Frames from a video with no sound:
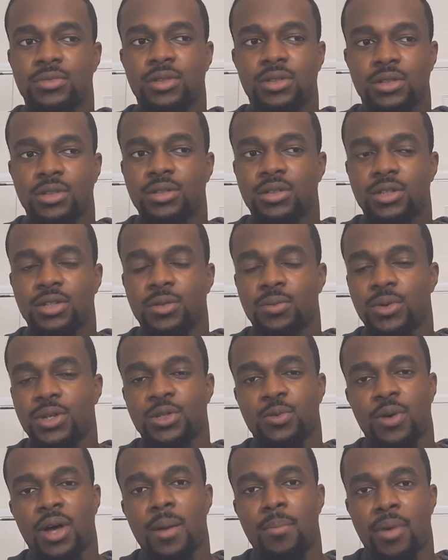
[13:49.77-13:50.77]
That's the
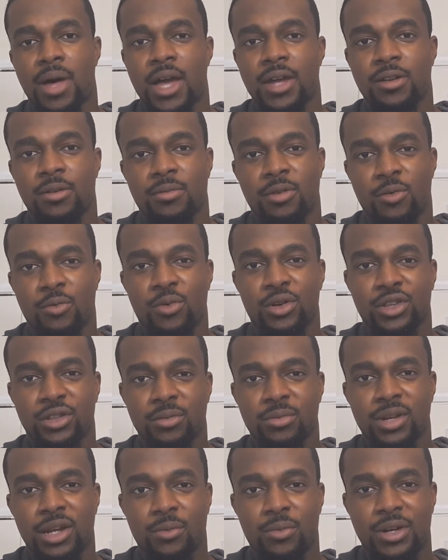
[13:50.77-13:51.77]
reason why I'm buying them. I want
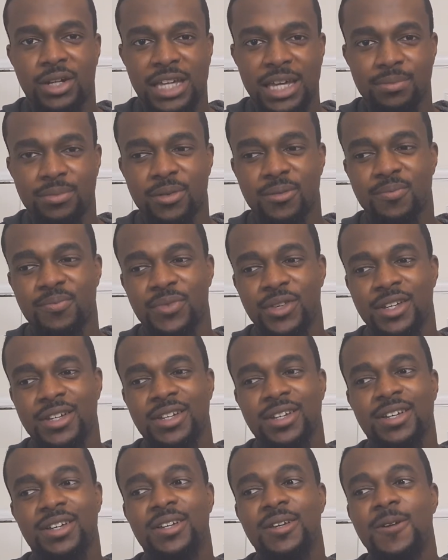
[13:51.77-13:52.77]
them and I want to keep them.
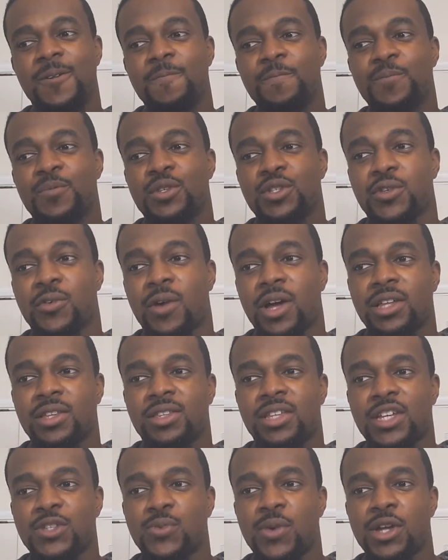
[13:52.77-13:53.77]
So
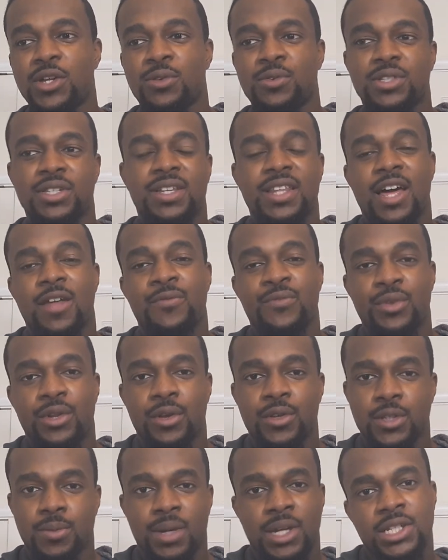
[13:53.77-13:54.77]
that's why you don't see a lot of
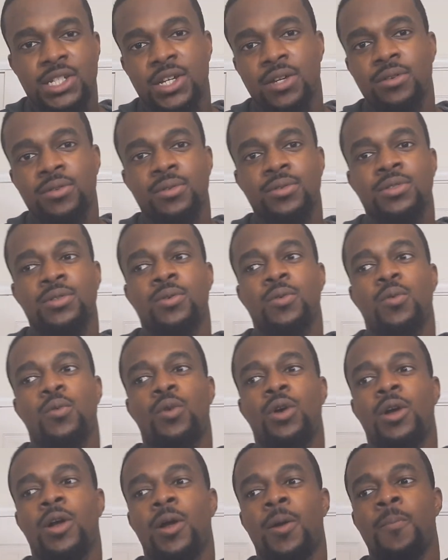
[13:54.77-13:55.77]
videos on my channels
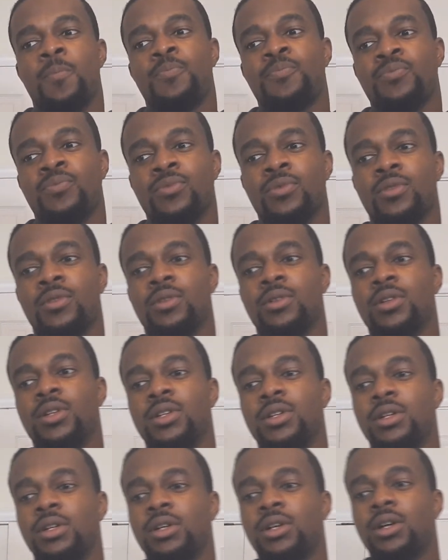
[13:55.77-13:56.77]
where
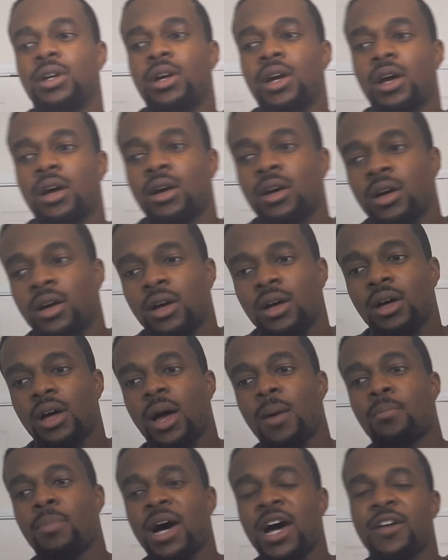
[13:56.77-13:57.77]

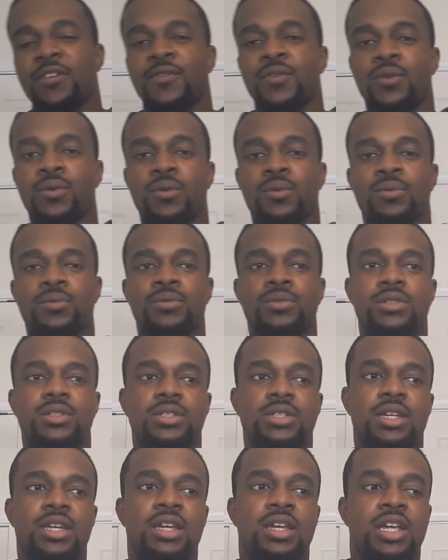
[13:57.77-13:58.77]
I buy
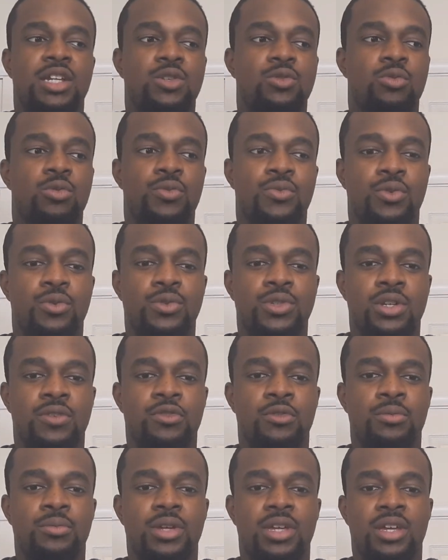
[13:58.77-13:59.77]
phones and I do reviews of
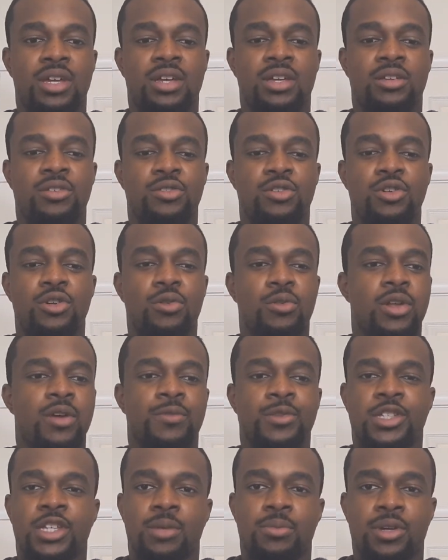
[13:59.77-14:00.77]
them and you don't
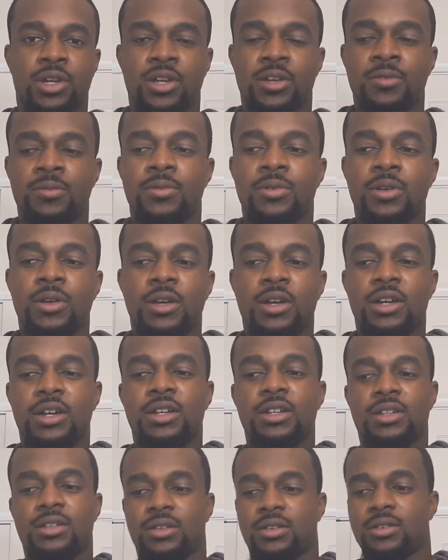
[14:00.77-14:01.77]
never see them again.
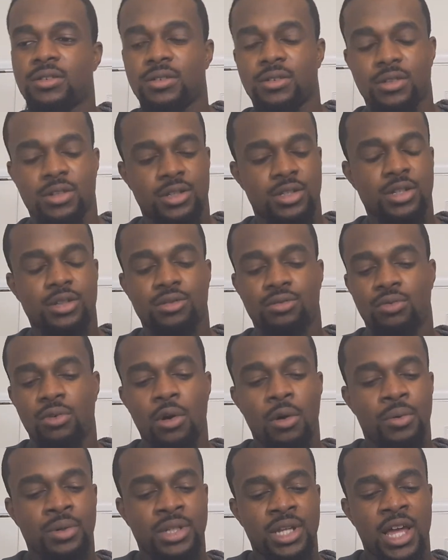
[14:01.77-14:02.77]
There's nothing
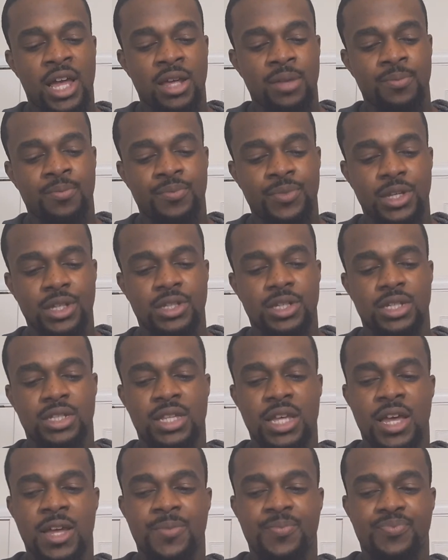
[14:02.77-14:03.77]
wrong that. It's just
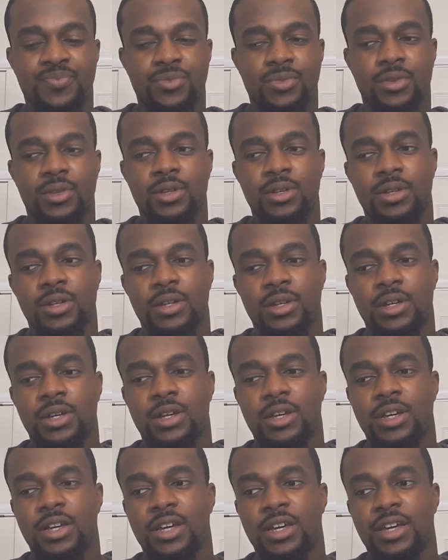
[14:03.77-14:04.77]
that
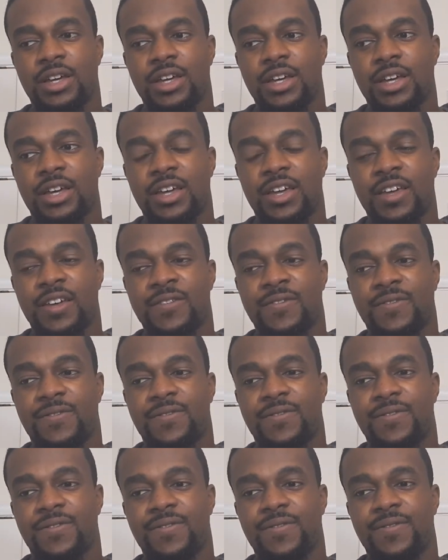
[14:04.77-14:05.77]

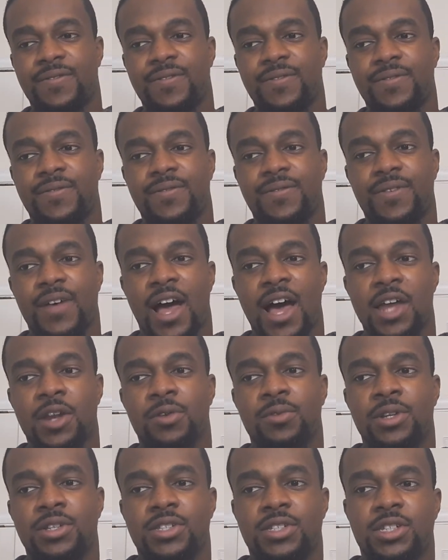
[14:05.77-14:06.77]
if I
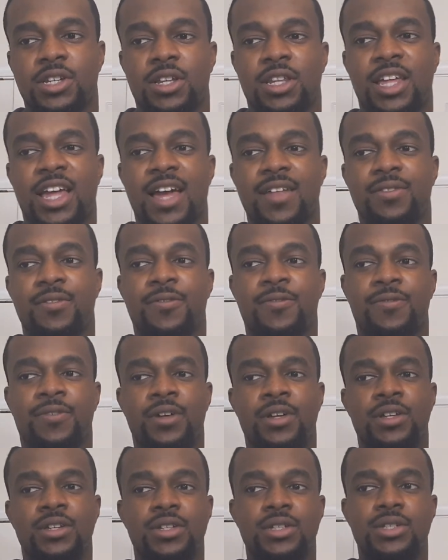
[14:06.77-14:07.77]
don't necessarily have the
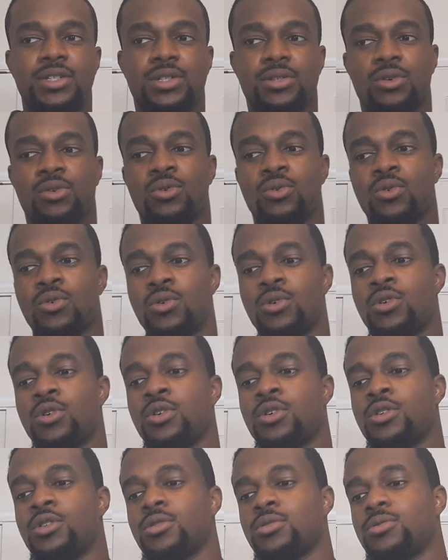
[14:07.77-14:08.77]
funds
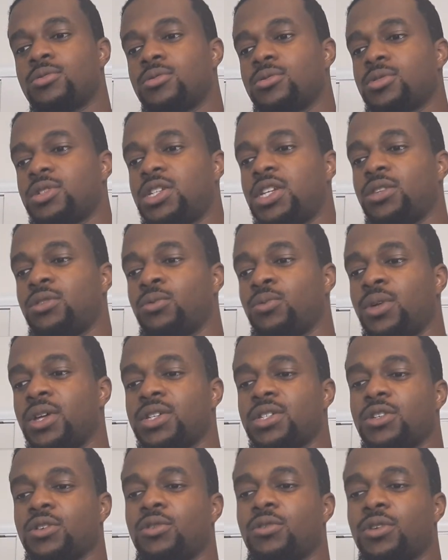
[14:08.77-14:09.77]
or see the
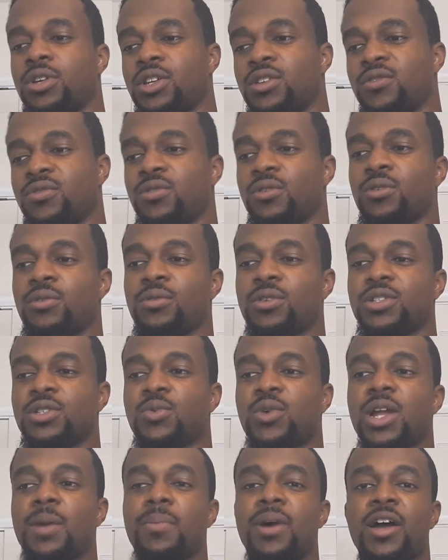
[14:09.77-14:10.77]
reason of going to get the phone, because
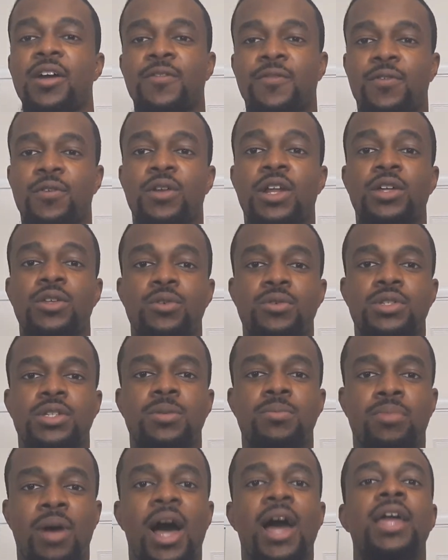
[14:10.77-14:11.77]
when I buy a phone, I
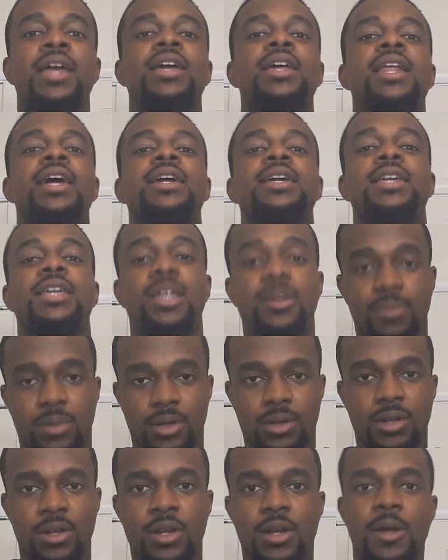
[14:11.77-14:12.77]
usually buy it and I keep it.